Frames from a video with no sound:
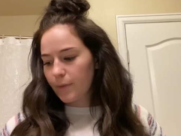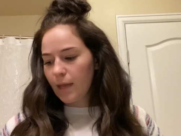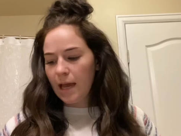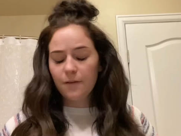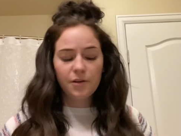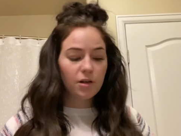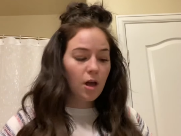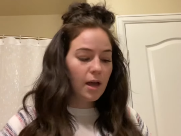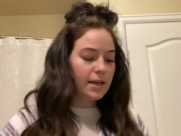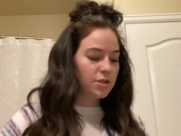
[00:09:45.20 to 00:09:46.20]
And if you're
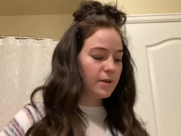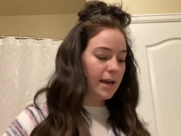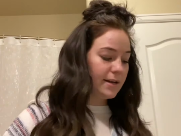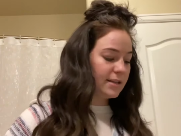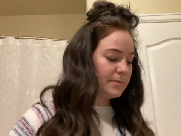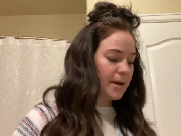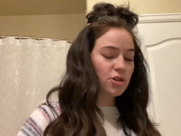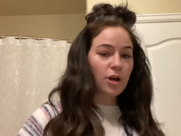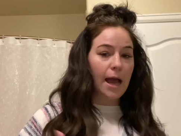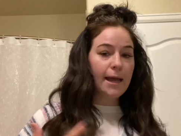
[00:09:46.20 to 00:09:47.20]
not into a hairspray,
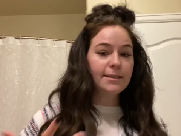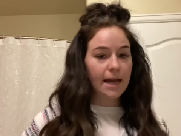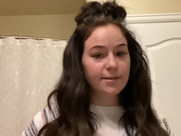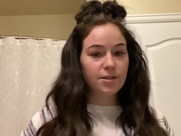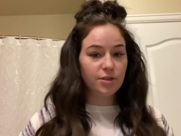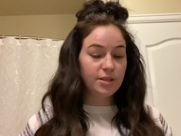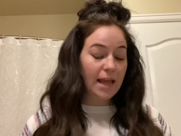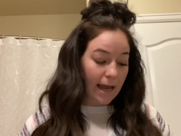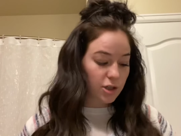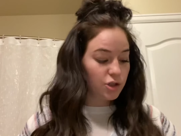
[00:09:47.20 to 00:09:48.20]
try a texture
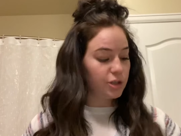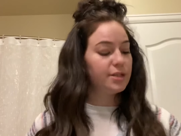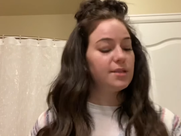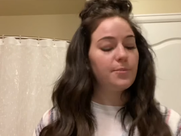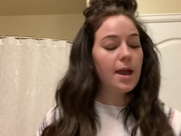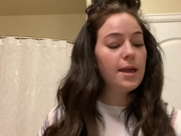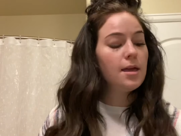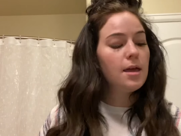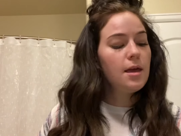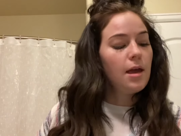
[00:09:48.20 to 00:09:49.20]

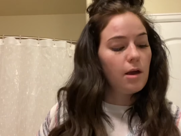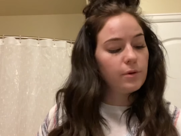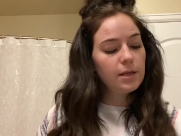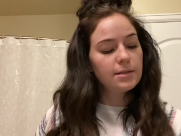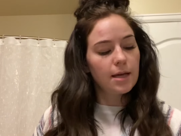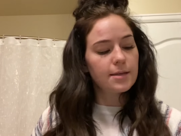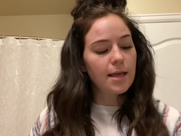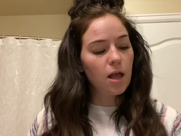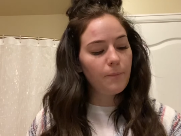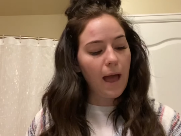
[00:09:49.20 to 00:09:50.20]
spray. It really does
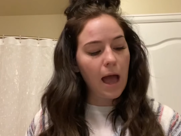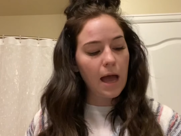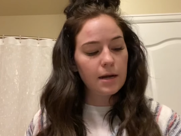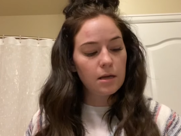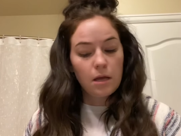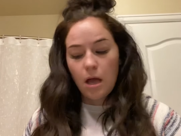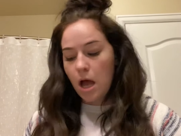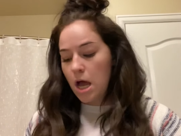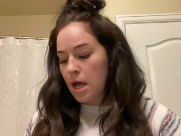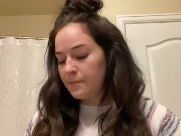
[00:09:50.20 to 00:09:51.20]
help add
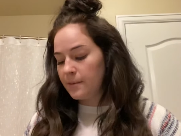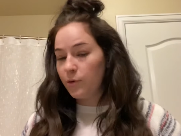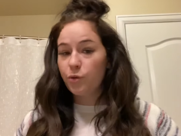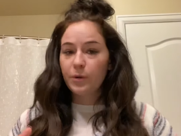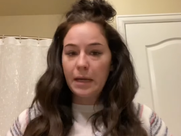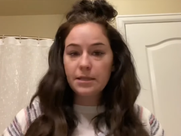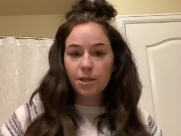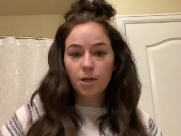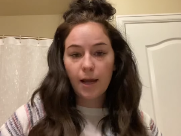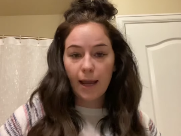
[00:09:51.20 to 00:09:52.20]
some grit to
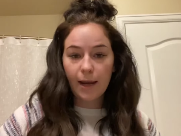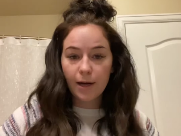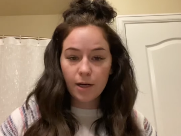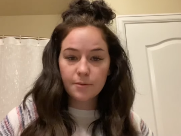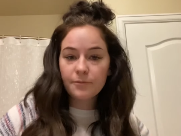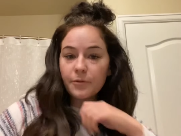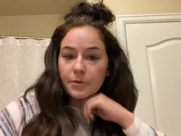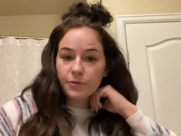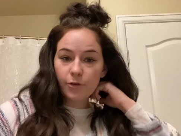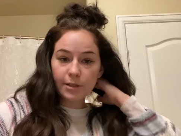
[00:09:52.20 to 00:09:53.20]
your hair
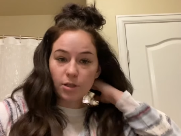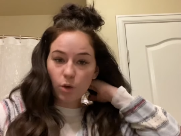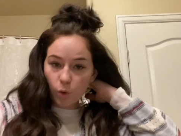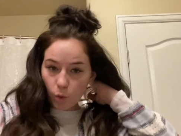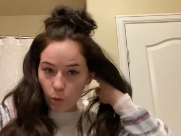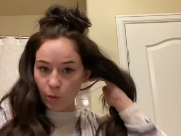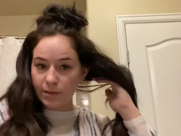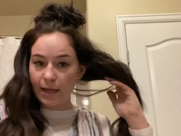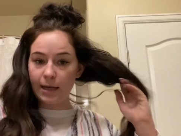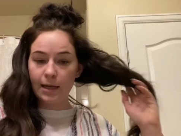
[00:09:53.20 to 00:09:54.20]
for it to hold,
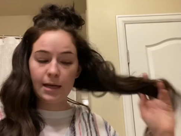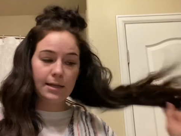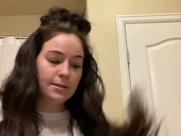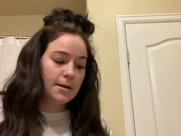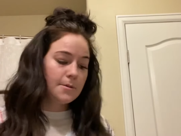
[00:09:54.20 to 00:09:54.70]
and